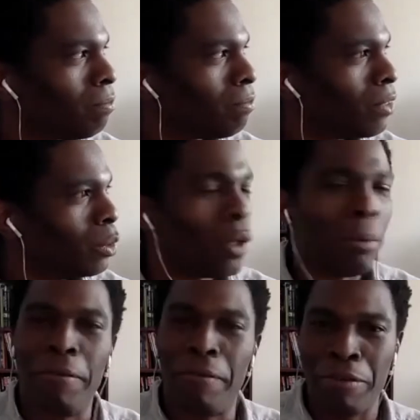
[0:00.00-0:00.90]
of
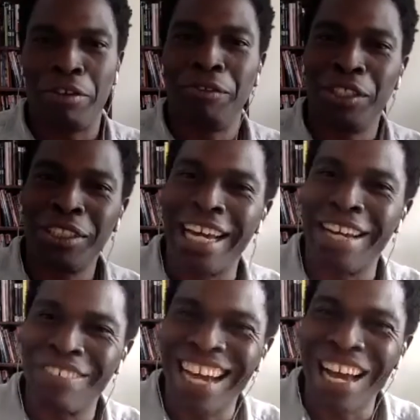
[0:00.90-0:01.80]
my favorite reviews I
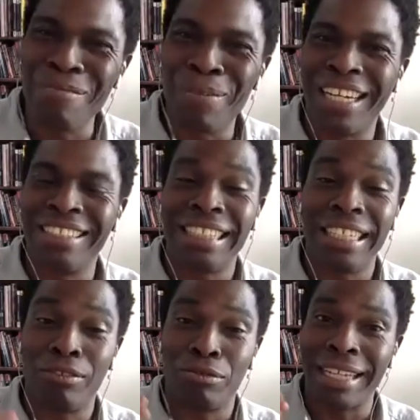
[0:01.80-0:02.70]
ever got because
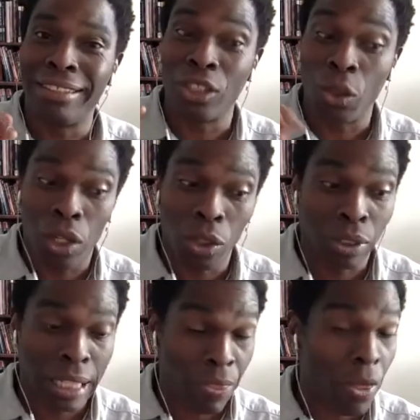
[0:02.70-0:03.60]
he'd read so
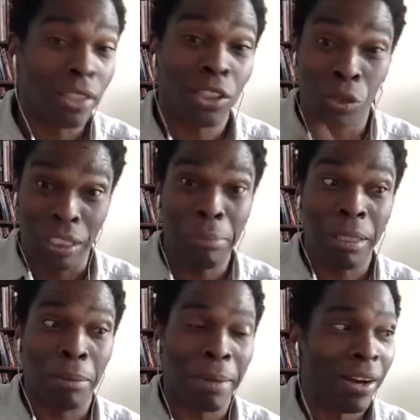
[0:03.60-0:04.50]
closely and thought so deeply
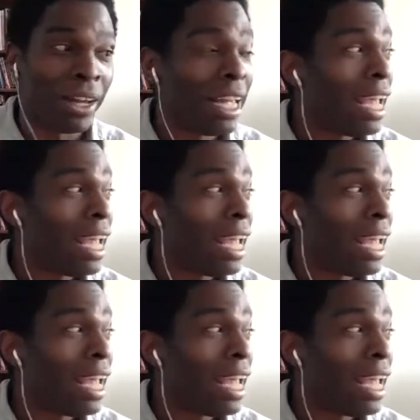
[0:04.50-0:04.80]
about it.